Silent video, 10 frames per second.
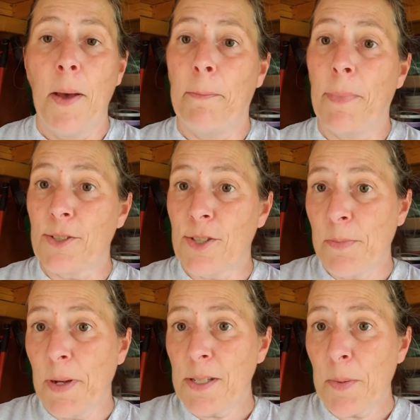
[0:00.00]
Much to
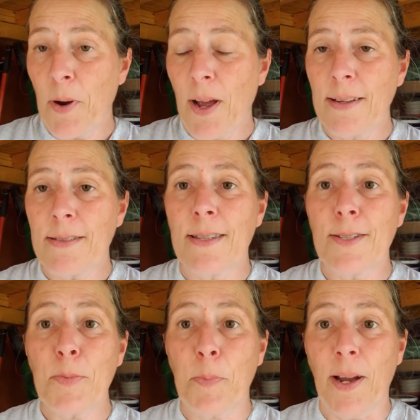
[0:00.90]
my surprise,
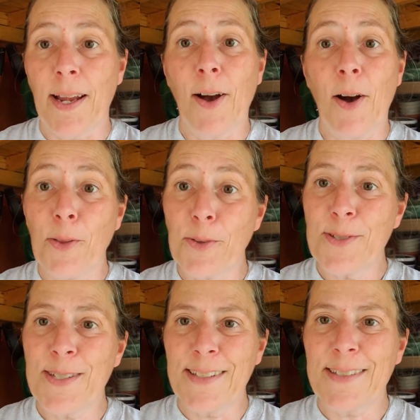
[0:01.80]
this spring all those
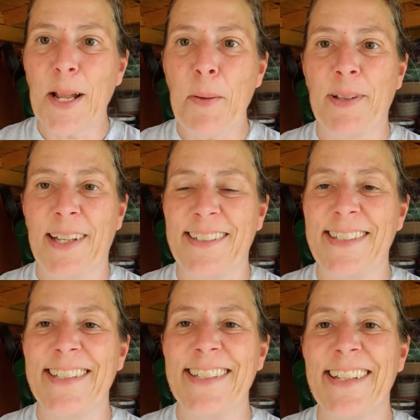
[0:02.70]
seeds that I
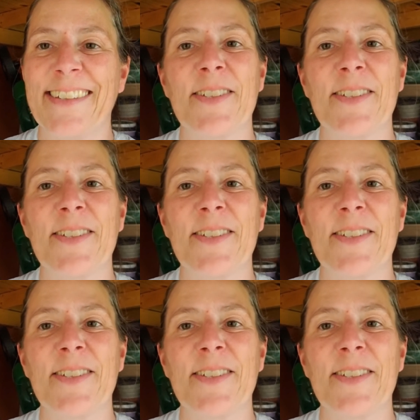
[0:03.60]
planted did.